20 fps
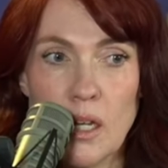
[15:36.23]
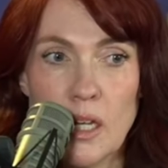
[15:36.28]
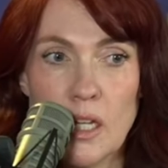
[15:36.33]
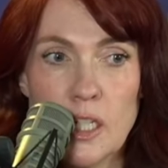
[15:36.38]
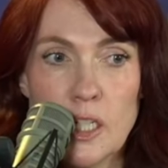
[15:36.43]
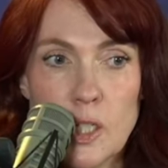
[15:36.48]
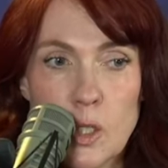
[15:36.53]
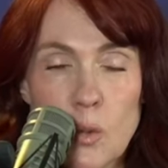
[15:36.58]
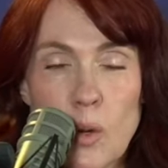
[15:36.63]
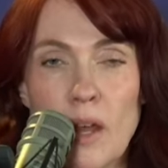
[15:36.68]

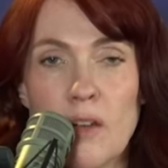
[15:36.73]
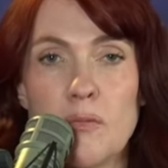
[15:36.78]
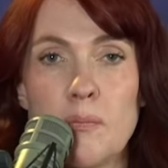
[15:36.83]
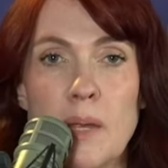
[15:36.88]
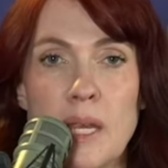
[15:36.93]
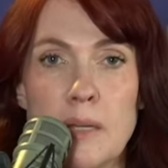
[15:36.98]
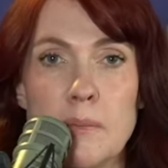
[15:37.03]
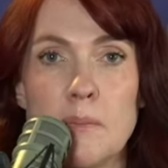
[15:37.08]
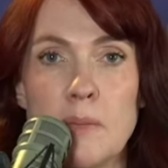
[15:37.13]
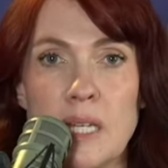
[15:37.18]
you have
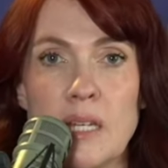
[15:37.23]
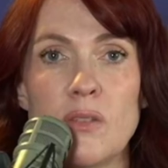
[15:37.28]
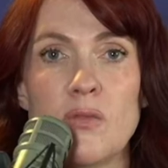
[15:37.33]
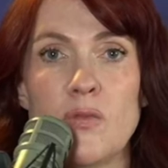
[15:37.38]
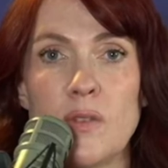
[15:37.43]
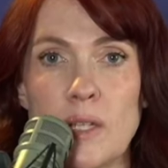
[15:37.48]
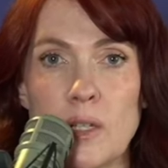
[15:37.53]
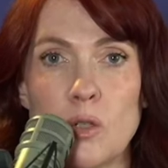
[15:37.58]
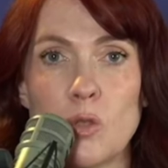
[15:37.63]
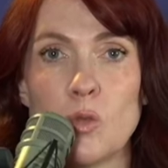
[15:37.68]
made me
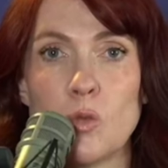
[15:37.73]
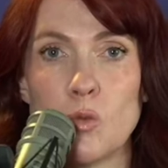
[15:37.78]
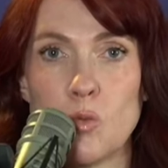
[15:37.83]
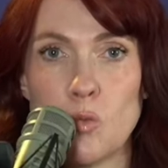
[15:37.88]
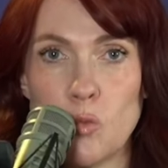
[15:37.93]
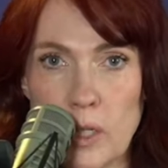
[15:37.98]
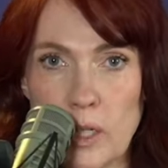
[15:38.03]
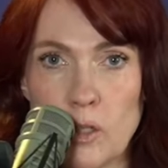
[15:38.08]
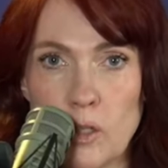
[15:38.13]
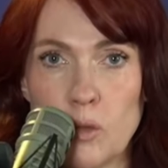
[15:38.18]
feel
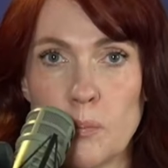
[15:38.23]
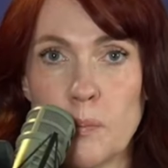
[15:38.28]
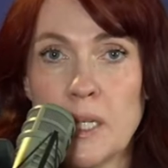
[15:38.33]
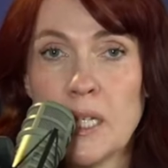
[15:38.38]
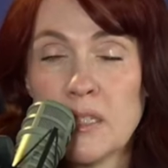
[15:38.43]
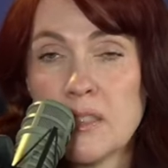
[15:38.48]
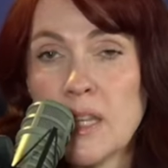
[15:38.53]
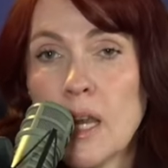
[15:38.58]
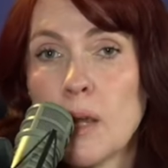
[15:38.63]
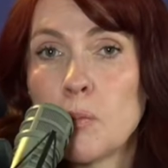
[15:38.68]
real,
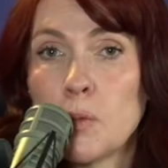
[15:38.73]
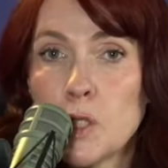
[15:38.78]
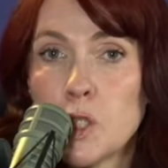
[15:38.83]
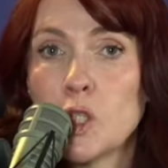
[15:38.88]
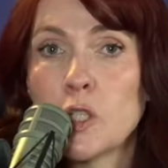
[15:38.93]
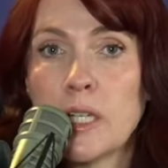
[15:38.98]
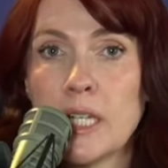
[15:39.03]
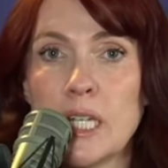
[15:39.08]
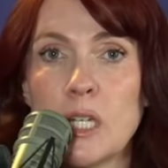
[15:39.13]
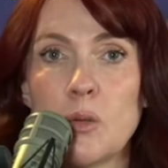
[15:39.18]
because I would
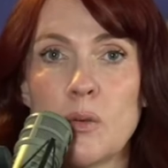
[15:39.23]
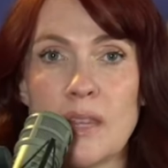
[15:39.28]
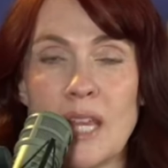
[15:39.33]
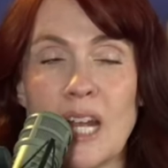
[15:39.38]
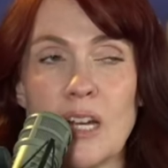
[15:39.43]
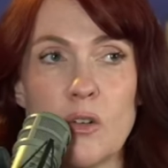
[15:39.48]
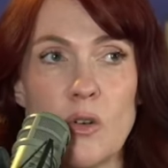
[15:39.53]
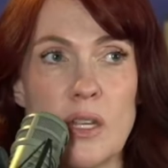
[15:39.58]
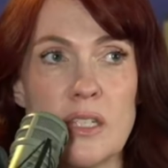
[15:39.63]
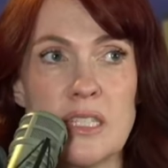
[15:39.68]
look at you in
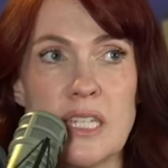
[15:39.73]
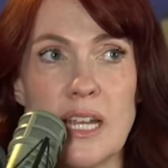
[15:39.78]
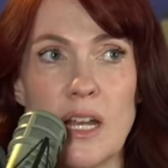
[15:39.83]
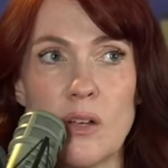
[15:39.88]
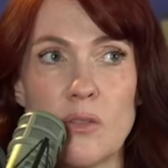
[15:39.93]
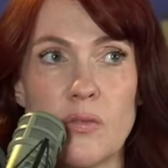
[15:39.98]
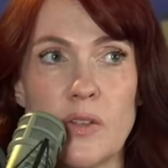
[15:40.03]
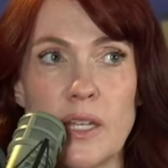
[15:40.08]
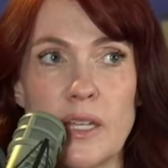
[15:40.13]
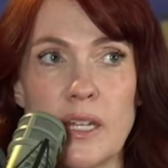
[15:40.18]
that crazy
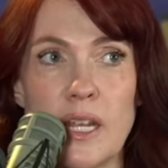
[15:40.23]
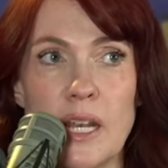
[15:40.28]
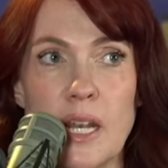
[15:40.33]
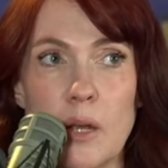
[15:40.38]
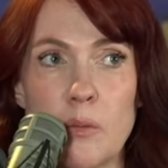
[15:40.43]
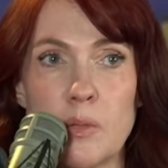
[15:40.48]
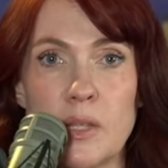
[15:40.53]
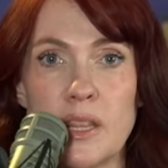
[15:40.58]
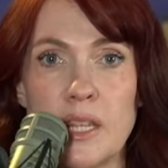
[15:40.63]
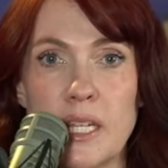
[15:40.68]
outfit and I
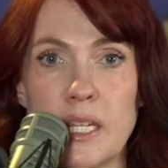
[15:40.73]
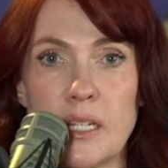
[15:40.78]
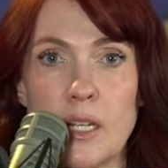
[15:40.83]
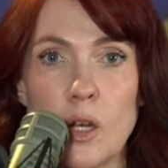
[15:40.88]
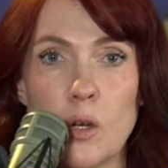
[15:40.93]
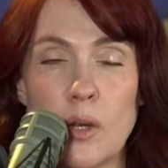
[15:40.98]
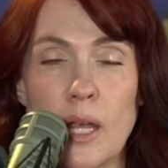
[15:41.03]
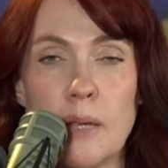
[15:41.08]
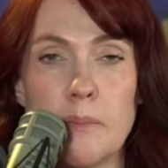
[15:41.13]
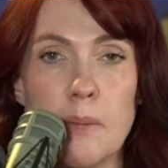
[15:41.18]
would think,
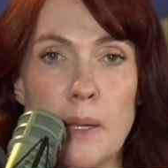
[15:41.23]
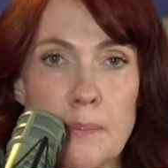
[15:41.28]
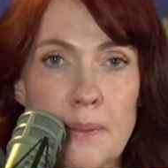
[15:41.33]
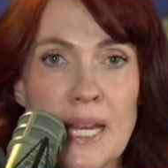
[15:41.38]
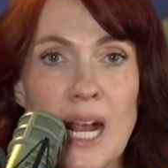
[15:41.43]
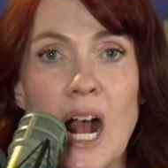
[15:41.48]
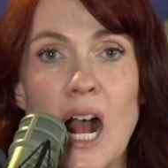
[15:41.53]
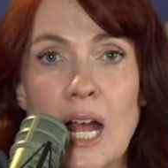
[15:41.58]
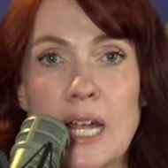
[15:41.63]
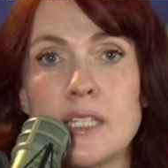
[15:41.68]
okay,
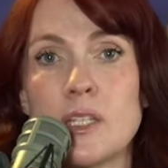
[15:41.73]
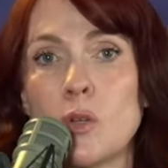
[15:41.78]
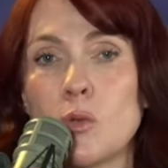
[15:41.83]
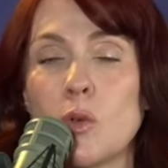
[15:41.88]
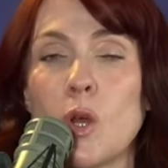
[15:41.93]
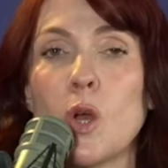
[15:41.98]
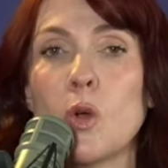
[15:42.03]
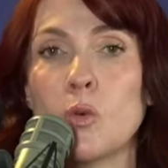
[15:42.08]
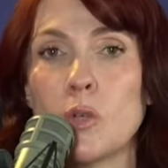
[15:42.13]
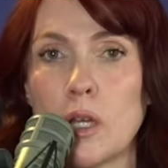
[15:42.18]
maybe I don't
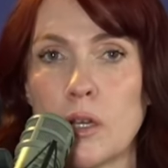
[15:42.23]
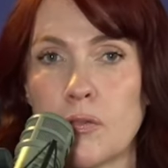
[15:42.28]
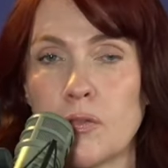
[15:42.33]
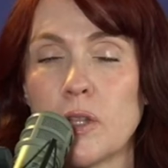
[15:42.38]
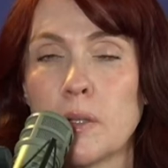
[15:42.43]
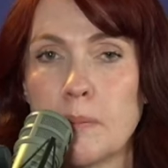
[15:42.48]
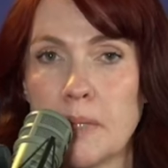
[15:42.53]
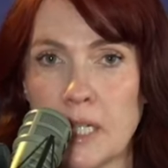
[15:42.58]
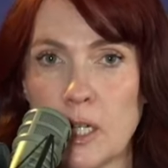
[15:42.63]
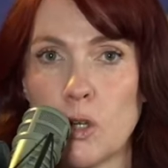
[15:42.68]
own a
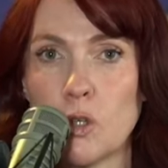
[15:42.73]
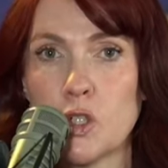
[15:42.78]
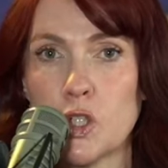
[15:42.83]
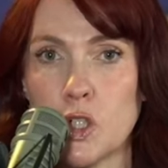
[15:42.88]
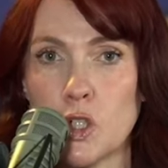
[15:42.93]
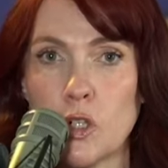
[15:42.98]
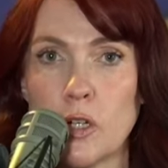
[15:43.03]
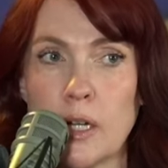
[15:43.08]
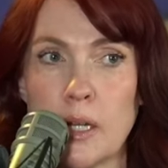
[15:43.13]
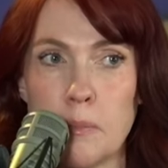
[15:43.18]
flamingo
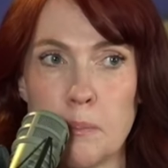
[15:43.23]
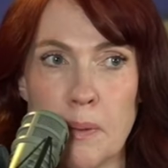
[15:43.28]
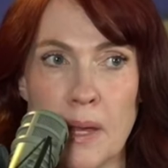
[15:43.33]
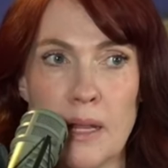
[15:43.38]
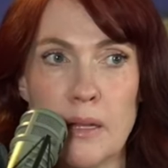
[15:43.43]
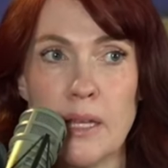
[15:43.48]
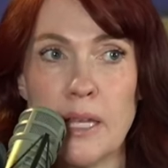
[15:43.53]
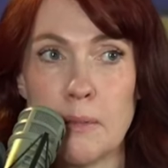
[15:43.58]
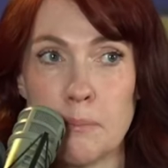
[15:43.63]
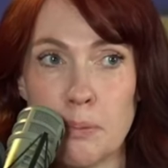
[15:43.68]
shirt
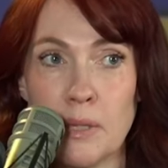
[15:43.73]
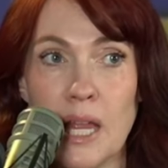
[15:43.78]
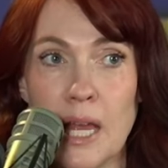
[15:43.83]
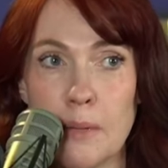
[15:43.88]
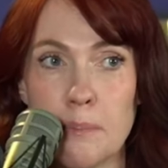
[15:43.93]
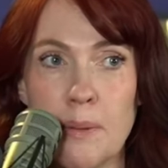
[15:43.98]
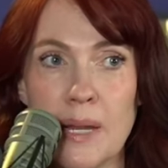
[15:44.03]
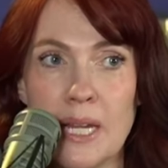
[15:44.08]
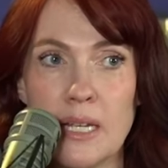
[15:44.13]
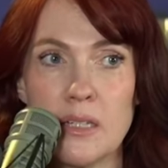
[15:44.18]
and
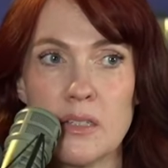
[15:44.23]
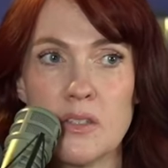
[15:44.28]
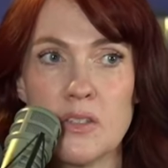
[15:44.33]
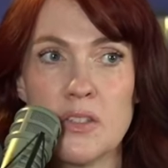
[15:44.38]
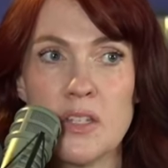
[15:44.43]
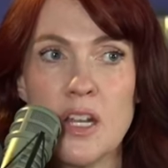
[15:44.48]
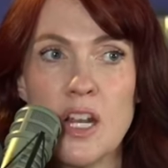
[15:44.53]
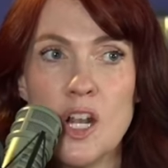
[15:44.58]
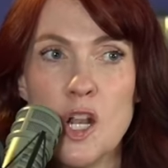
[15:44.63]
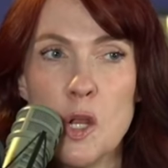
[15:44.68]
plaid pants,